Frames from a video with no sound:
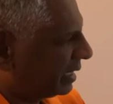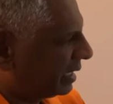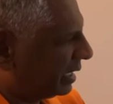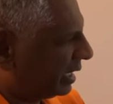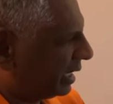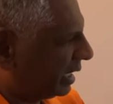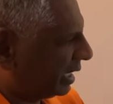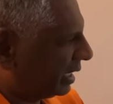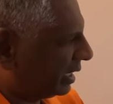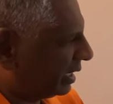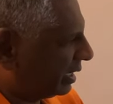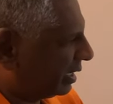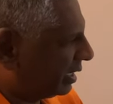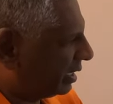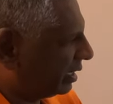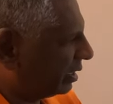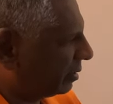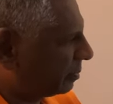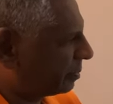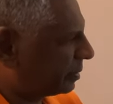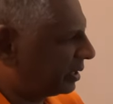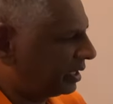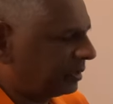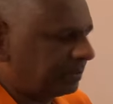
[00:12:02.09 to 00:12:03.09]
And
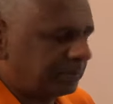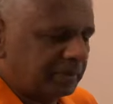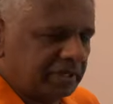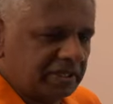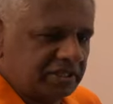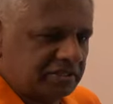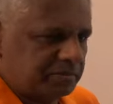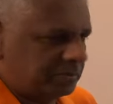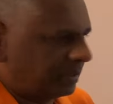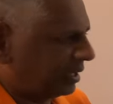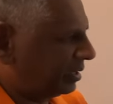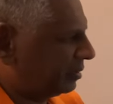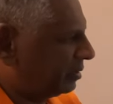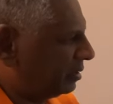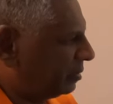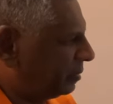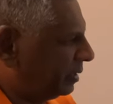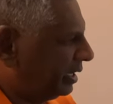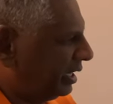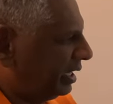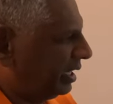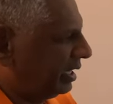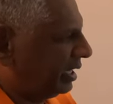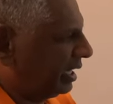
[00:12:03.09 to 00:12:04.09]
I'm pretty pleased by the
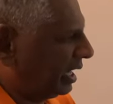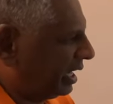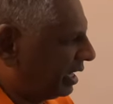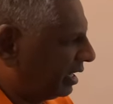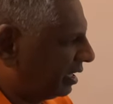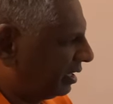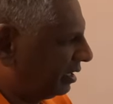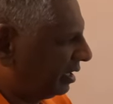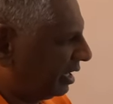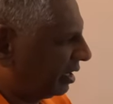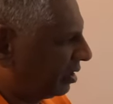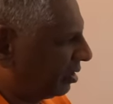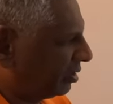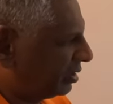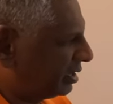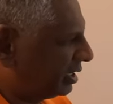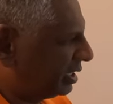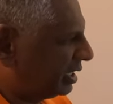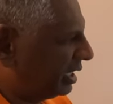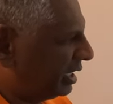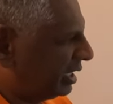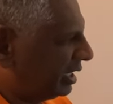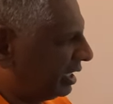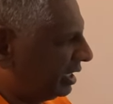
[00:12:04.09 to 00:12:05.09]
way it handled. I got the
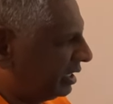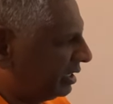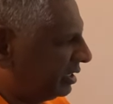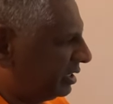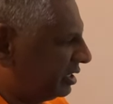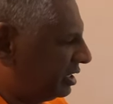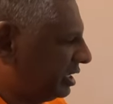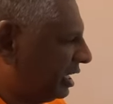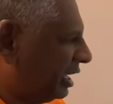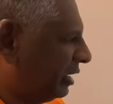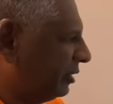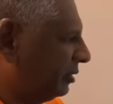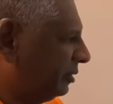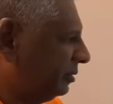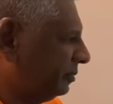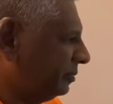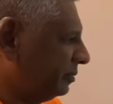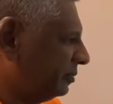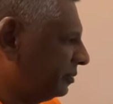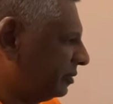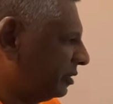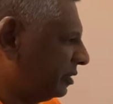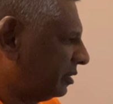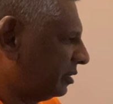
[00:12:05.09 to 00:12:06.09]
detail in the shadow.
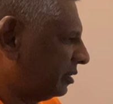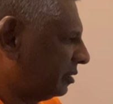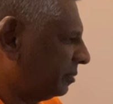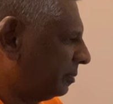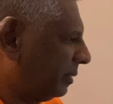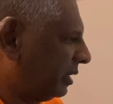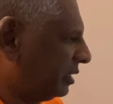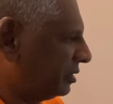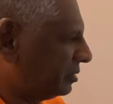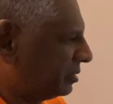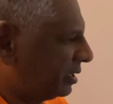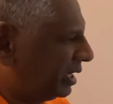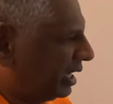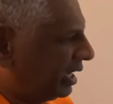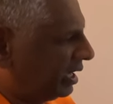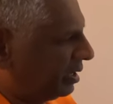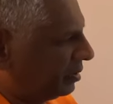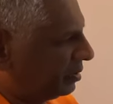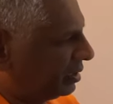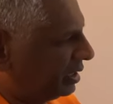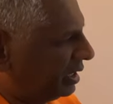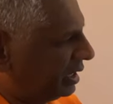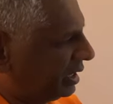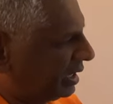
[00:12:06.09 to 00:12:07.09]
Managed to get
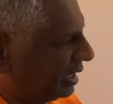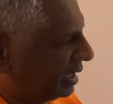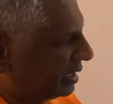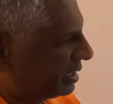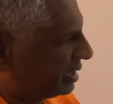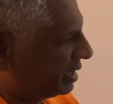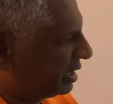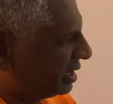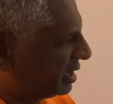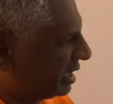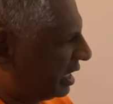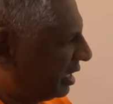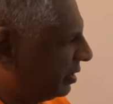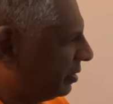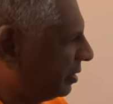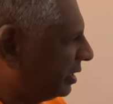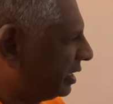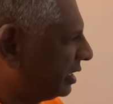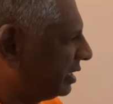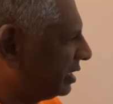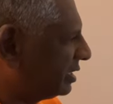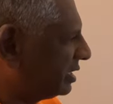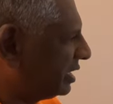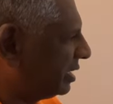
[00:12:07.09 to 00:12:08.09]
out details in the shadow, and
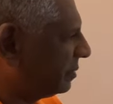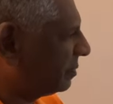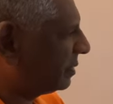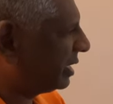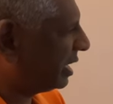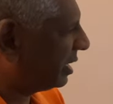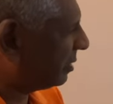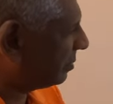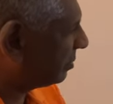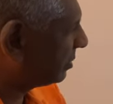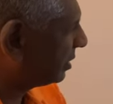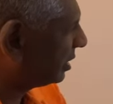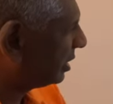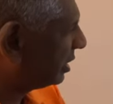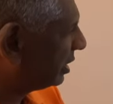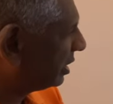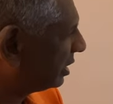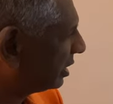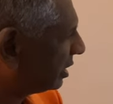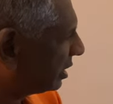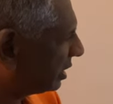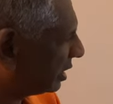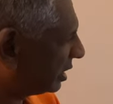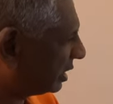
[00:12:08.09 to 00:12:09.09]
at the same time,
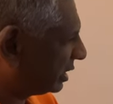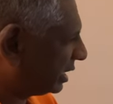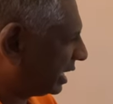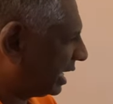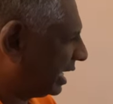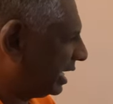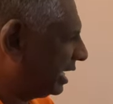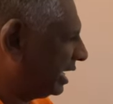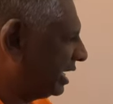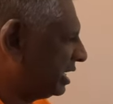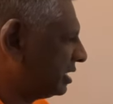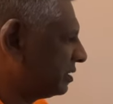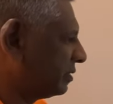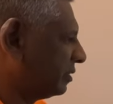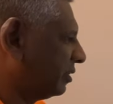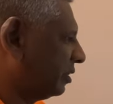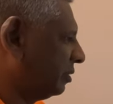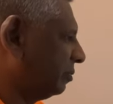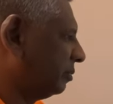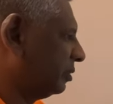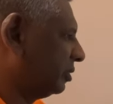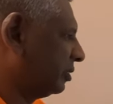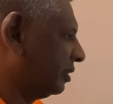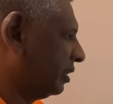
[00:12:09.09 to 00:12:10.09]
the highlights are
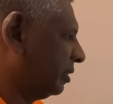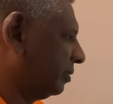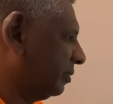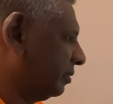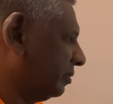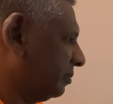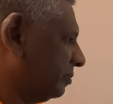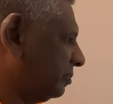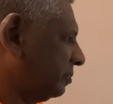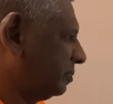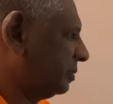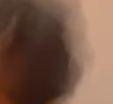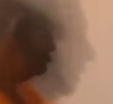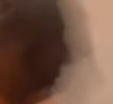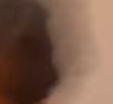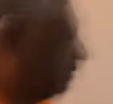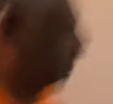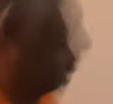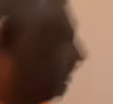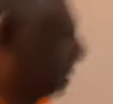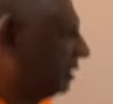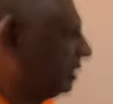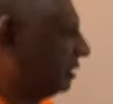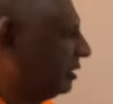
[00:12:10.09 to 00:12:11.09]
not blown out pretty
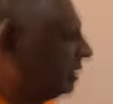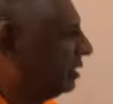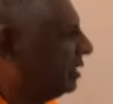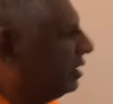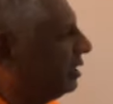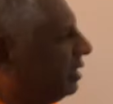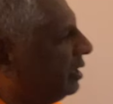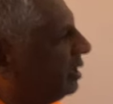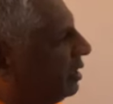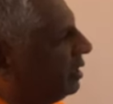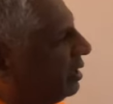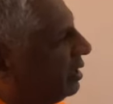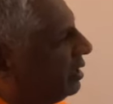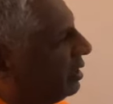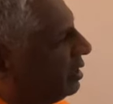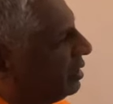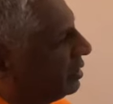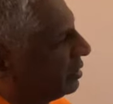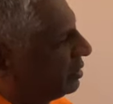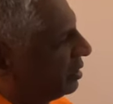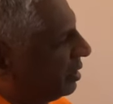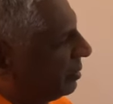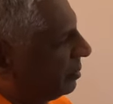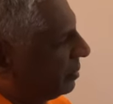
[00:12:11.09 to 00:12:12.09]
well.
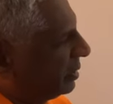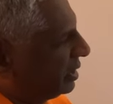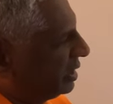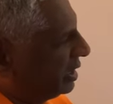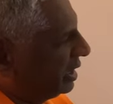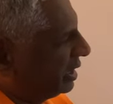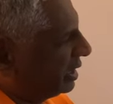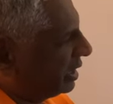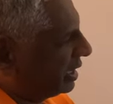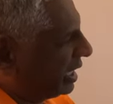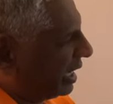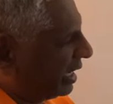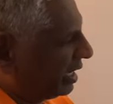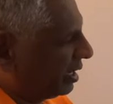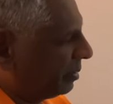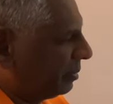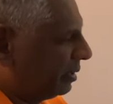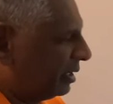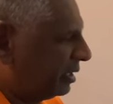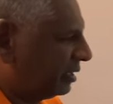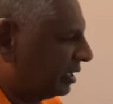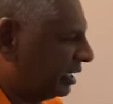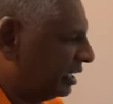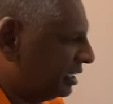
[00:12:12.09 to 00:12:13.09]
So I must say the
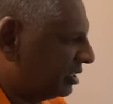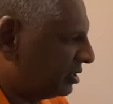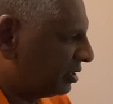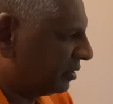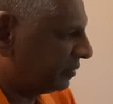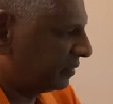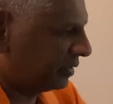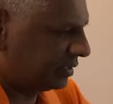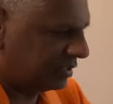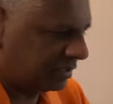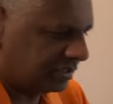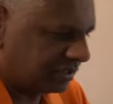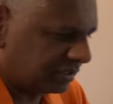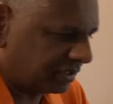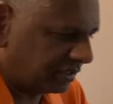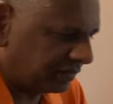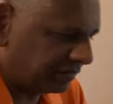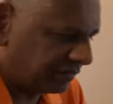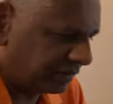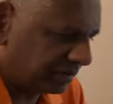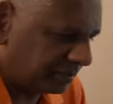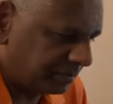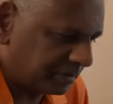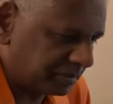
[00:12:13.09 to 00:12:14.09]
dynamic range of this
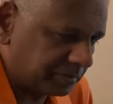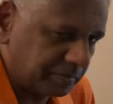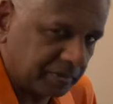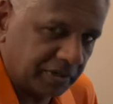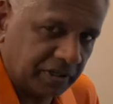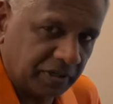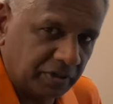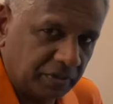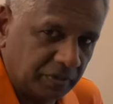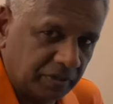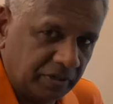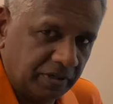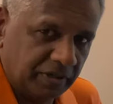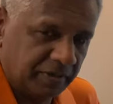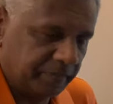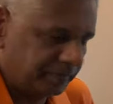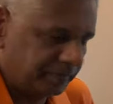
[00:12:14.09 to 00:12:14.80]
film is pretty good.